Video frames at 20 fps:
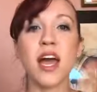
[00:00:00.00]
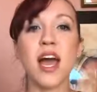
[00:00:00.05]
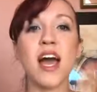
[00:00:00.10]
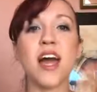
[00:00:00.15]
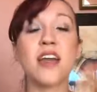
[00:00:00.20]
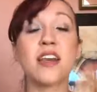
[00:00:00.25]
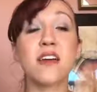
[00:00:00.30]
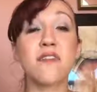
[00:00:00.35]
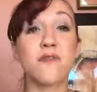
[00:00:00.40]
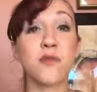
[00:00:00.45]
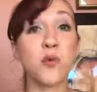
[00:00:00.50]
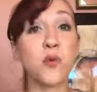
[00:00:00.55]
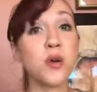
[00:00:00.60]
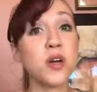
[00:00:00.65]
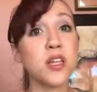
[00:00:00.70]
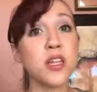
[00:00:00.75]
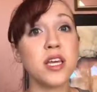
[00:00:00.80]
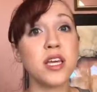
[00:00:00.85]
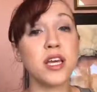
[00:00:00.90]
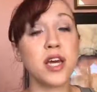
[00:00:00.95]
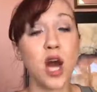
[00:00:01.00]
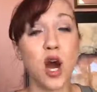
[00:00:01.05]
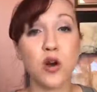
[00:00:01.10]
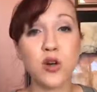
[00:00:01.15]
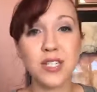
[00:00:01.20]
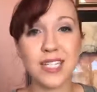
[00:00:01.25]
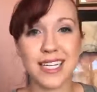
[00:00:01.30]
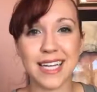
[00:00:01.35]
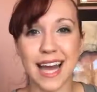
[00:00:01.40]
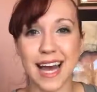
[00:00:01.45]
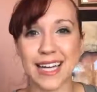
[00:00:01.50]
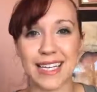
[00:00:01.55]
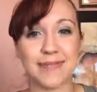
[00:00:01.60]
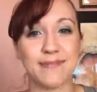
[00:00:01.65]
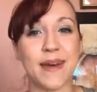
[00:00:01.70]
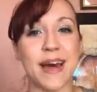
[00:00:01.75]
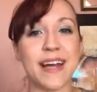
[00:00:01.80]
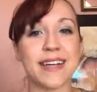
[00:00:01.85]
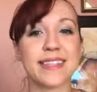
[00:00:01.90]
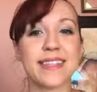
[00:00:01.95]
And for the coaching
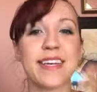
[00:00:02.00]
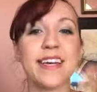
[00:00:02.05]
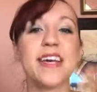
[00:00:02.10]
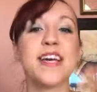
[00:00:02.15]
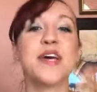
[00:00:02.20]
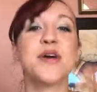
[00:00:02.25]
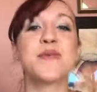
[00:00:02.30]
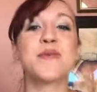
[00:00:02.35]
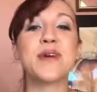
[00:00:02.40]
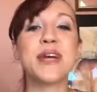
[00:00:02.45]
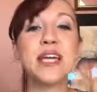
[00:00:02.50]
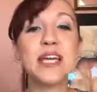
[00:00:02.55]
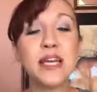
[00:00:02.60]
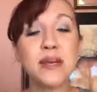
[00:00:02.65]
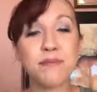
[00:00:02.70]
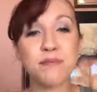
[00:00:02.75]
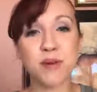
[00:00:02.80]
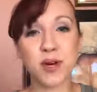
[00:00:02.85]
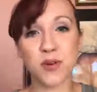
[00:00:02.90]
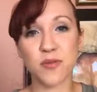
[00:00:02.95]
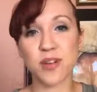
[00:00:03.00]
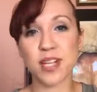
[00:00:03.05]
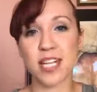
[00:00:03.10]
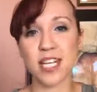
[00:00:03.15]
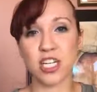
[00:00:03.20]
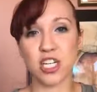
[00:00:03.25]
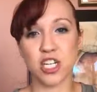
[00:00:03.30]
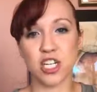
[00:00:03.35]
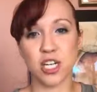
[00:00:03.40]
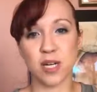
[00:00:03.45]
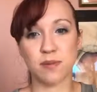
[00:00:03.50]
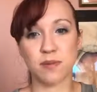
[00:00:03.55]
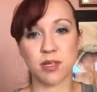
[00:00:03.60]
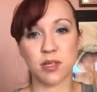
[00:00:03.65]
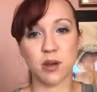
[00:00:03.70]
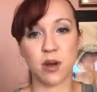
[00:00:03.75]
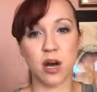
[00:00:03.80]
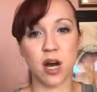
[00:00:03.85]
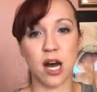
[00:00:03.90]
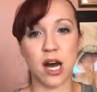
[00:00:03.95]
aspect, we build
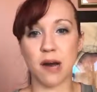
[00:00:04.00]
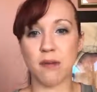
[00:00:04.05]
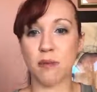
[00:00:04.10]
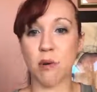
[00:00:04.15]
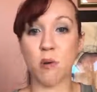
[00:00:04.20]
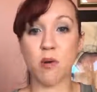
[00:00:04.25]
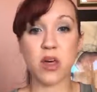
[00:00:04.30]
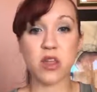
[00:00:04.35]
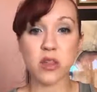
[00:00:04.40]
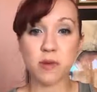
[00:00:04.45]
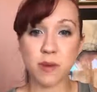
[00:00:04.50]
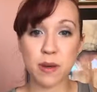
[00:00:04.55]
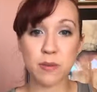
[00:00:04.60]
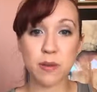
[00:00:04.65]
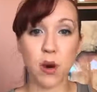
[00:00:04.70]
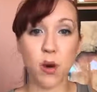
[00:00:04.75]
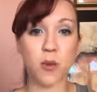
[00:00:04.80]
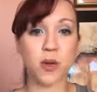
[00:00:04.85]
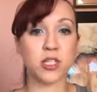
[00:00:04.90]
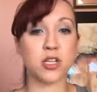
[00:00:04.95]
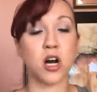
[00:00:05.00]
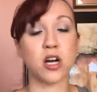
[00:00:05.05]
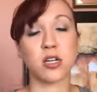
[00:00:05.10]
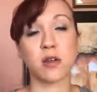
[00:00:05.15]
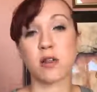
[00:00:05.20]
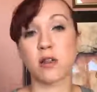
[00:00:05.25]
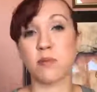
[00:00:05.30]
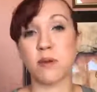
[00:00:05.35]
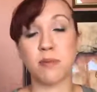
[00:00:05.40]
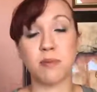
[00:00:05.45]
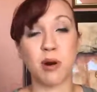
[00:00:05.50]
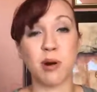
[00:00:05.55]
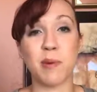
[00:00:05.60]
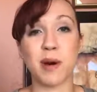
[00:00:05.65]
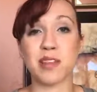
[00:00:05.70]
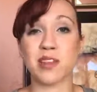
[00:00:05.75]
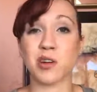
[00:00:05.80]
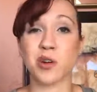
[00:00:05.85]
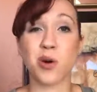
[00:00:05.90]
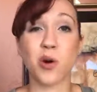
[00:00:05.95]
relationships with other people. We talk to other people
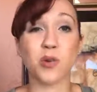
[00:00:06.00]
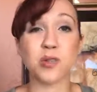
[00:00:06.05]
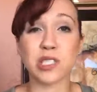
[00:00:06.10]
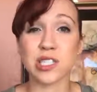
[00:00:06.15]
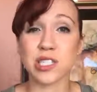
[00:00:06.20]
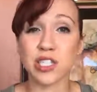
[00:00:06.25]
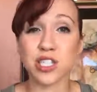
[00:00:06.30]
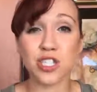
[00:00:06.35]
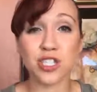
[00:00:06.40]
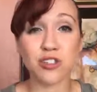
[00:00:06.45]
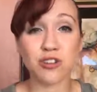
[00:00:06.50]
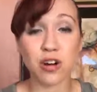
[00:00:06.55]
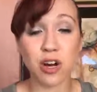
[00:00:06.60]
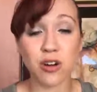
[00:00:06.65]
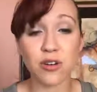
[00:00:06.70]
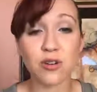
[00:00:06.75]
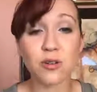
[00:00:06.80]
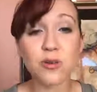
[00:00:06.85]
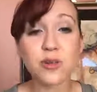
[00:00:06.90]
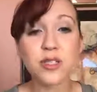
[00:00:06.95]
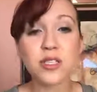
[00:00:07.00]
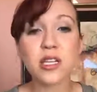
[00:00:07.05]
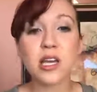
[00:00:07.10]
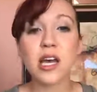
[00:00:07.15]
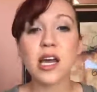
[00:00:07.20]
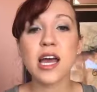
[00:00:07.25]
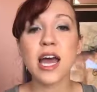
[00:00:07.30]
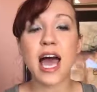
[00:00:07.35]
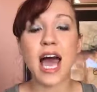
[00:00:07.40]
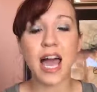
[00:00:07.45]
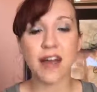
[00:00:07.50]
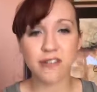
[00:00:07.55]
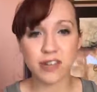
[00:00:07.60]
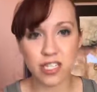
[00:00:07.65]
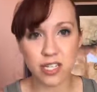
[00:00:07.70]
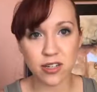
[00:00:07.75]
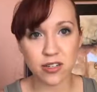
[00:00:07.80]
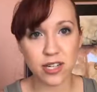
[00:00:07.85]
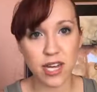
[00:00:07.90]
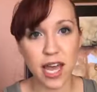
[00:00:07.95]
about their goals and struggles every
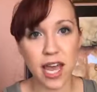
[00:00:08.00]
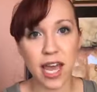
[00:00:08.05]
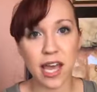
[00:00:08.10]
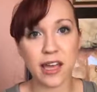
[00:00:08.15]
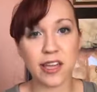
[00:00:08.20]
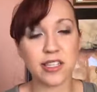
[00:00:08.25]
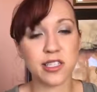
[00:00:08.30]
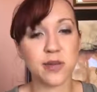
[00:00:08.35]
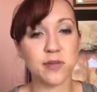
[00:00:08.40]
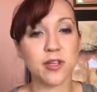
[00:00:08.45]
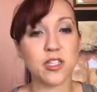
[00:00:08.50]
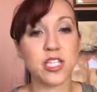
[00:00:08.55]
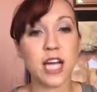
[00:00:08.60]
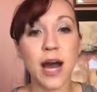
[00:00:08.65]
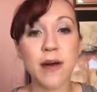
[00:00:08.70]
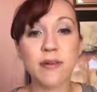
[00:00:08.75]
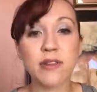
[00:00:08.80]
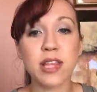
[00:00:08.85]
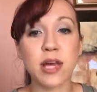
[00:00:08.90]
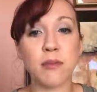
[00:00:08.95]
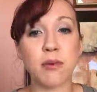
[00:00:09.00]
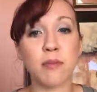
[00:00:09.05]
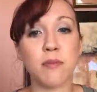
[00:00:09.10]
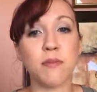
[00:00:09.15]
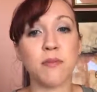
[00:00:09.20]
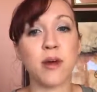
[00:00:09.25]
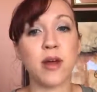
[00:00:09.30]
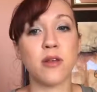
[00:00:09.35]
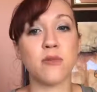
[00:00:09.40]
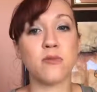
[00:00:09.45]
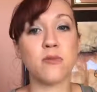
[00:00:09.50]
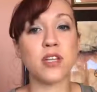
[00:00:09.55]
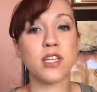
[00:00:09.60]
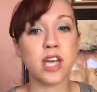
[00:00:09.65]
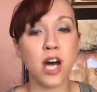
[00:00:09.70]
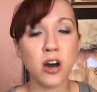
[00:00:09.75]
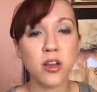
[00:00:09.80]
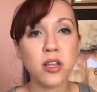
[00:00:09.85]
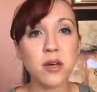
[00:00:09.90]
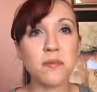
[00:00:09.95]
single day. So we chat with them and we
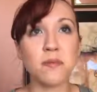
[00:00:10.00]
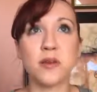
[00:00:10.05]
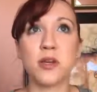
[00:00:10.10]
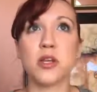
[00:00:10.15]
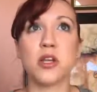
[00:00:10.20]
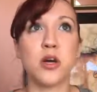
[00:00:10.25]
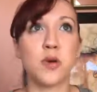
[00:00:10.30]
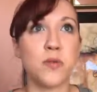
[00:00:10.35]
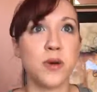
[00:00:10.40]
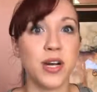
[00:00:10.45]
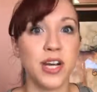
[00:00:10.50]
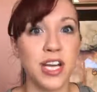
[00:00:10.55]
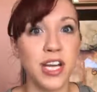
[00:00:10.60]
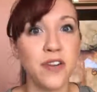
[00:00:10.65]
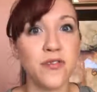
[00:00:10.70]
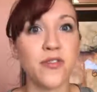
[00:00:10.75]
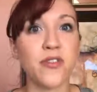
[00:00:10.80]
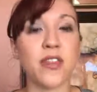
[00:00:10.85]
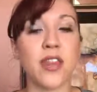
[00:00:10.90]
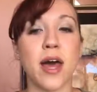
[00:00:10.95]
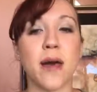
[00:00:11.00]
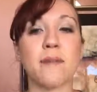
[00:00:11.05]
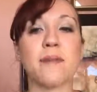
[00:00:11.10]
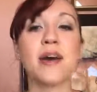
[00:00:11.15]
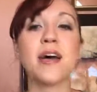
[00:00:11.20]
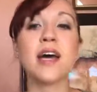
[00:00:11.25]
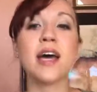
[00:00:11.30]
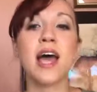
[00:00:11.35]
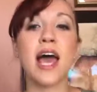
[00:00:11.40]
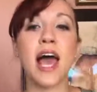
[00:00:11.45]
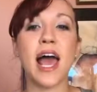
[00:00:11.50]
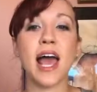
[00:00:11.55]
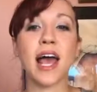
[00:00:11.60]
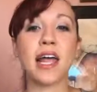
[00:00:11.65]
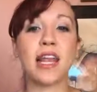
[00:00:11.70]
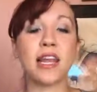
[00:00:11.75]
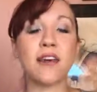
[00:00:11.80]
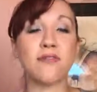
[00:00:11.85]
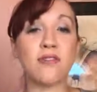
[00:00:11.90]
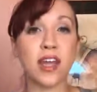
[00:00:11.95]
tell them, you know, we're here for them.
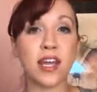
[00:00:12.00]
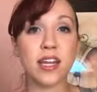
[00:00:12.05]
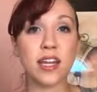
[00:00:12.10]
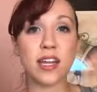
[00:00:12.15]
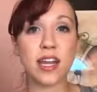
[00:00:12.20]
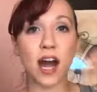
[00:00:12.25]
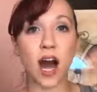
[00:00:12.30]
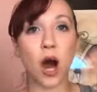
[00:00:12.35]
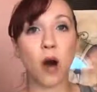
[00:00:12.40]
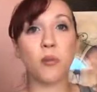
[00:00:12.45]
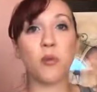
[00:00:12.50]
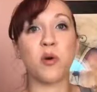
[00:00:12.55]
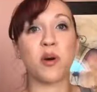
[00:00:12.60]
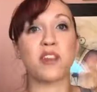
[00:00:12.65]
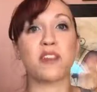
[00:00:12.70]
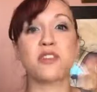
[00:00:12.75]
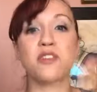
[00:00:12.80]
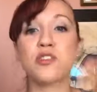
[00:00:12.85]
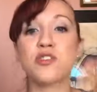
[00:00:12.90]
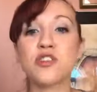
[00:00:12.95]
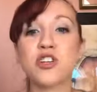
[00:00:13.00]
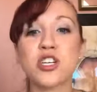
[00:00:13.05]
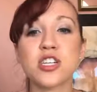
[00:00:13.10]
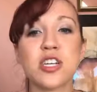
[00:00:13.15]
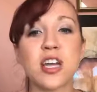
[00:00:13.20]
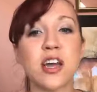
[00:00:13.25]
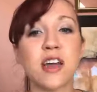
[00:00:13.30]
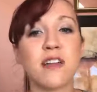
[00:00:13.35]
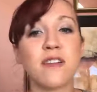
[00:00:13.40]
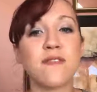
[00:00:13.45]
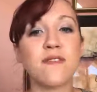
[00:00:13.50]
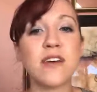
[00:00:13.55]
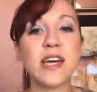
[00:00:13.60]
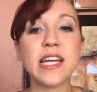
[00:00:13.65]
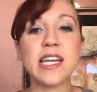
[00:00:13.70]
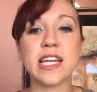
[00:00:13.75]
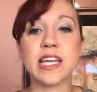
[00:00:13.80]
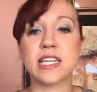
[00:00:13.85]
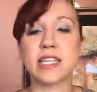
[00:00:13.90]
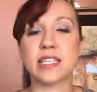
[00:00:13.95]
And if they need help with nutrition,
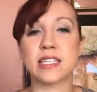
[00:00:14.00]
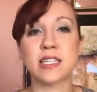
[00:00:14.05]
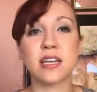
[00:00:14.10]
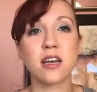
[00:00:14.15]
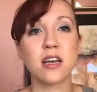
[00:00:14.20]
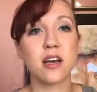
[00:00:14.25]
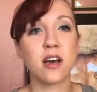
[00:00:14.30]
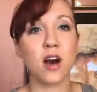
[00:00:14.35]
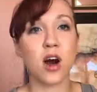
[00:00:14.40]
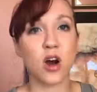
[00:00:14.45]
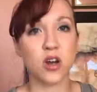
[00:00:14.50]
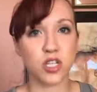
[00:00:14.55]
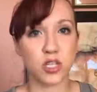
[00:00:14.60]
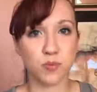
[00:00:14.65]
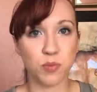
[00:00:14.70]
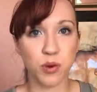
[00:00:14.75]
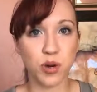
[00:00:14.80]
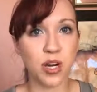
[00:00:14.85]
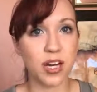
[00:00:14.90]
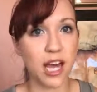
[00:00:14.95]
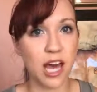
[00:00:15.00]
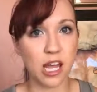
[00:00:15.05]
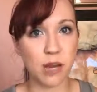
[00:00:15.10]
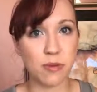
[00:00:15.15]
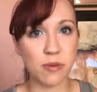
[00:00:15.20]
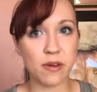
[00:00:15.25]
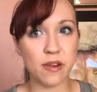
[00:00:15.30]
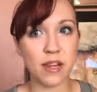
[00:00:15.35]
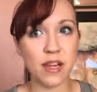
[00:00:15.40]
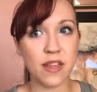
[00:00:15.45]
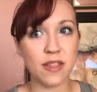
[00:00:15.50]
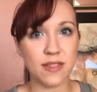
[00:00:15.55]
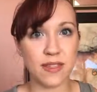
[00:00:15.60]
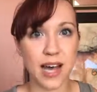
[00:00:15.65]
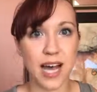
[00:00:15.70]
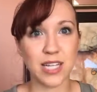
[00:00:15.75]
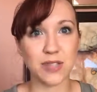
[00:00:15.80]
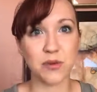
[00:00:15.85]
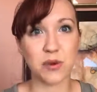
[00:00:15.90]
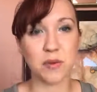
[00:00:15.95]
fitness, our support and accountability,
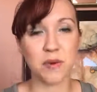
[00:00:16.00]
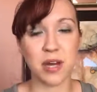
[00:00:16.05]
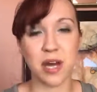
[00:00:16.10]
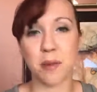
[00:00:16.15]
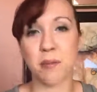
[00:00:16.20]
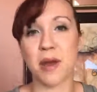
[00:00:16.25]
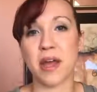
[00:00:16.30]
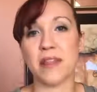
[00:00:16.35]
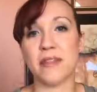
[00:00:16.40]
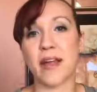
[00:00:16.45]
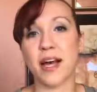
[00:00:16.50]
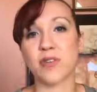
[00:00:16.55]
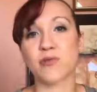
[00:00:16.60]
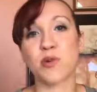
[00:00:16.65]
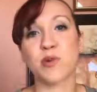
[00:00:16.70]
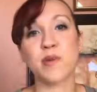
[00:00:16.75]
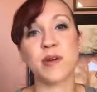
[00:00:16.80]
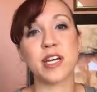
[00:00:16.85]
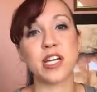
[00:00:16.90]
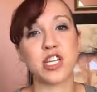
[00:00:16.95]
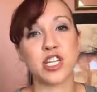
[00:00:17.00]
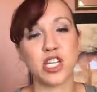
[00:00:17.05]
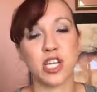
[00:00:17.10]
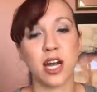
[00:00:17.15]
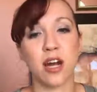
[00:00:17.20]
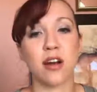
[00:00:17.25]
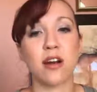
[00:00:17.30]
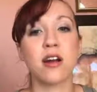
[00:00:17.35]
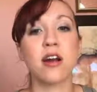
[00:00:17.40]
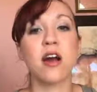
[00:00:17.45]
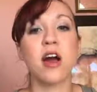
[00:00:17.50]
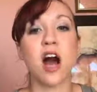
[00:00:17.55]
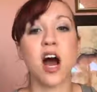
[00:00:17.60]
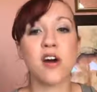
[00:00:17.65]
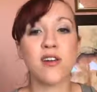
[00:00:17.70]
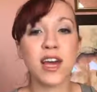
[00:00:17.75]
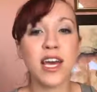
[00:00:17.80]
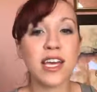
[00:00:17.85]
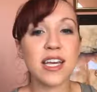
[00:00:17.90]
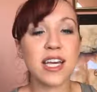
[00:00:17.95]
that's where we come in. That's where we can share,
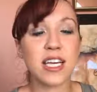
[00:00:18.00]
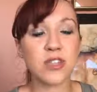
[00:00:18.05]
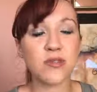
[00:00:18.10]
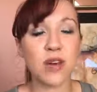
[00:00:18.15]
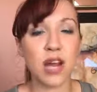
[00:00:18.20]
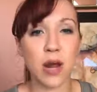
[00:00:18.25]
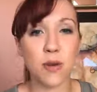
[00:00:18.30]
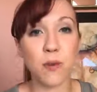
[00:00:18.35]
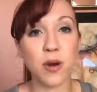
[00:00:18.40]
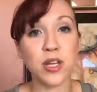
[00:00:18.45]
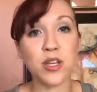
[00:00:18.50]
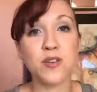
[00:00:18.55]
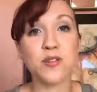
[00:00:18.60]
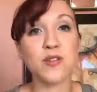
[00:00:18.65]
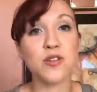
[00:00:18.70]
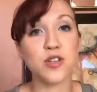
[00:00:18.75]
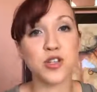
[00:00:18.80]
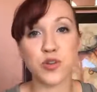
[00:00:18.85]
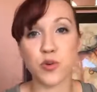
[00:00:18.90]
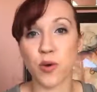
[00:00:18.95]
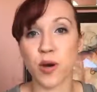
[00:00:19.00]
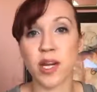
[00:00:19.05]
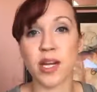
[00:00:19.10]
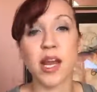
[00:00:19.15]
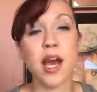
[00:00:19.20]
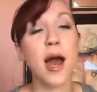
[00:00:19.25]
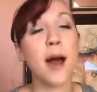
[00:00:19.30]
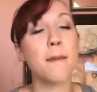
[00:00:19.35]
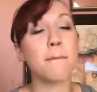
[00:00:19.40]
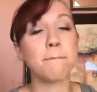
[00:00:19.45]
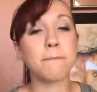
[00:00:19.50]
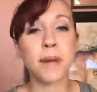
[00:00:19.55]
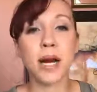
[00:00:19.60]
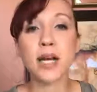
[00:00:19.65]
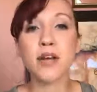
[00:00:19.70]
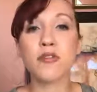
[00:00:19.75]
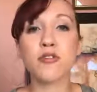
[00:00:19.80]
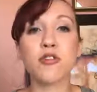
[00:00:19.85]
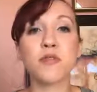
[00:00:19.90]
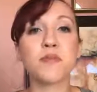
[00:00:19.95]
okay, guess what? I want you to join
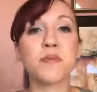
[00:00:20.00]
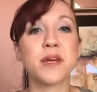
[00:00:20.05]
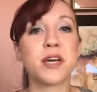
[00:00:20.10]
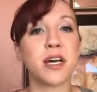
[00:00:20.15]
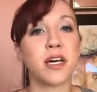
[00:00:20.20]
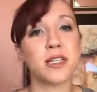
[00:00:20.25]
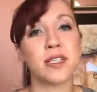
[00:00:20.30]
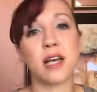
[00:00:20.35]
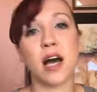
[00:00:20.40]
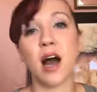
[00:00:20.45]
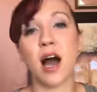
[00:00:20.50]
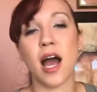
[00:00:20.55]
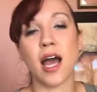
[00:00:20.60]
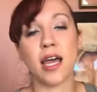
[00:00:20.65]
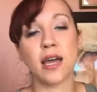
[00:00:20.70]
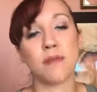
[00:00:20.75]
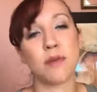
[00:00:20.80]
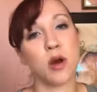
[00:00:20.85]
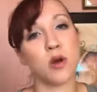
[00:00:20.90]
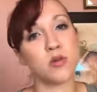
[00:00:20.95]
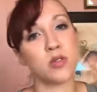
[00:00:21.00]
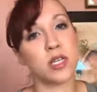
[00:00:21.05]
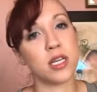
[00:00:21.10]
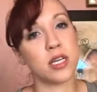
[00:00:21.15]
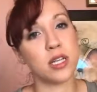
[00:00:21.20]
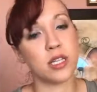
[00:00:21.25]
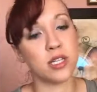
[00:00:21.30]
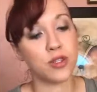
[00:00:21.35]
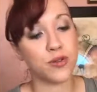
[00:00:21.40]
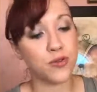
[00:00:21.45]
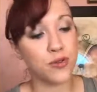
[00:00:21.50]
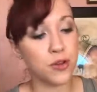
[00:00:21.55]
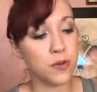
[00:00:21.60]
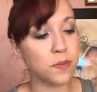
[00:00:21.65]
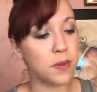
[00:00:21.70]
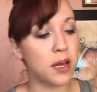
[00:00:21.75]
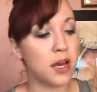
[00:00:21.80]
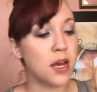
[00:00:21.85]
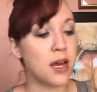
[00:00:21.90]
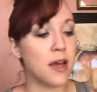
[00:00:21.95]
my group because I am hosting this
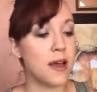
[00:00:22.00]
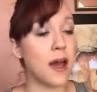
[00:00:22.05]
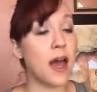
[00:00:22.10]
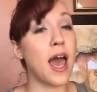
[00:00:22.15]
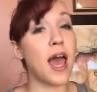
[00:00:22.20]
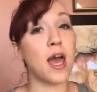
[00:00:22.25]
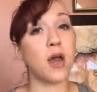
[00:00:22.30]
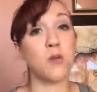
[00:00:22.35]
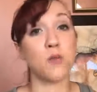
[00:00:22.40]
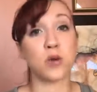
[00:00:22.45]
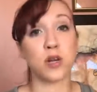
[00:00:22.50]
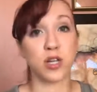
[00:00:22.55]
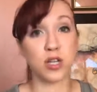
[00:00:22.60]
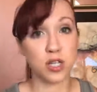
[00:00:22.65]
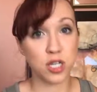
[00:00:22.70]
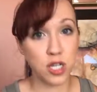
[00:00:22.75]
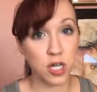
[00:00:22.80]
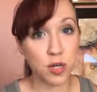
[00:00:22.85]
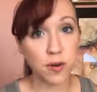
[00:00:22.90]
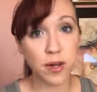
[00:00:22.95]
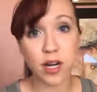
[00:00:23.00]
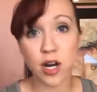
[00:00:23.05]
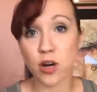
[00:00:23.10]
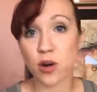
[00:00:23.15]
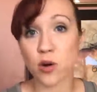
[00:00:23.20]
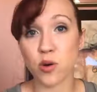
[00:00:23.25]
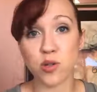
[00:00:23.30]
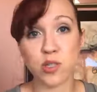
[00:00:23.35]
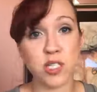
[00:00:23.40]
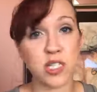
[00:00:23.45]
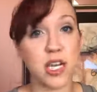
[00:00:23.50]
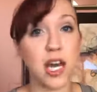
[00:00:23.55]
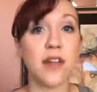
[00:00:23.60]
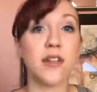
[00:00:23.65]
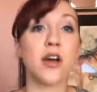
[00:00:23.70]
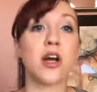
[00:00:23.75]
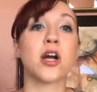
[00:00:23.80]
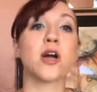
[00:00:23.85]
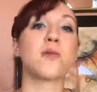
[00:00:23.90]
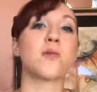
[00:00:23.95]
group and we're doing our goals
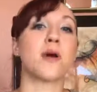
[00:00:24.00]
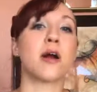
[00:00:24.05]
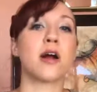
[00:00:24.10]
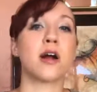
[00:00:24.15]
together.